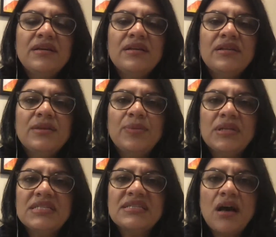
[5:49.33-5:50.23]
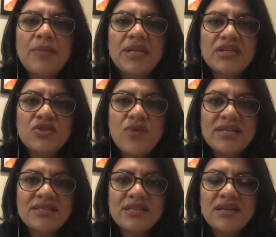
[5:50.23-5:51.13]
the police coming and
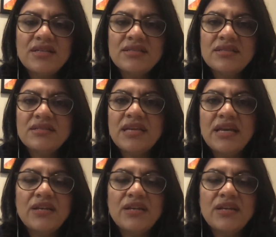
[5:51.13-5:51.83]
arresting us and saying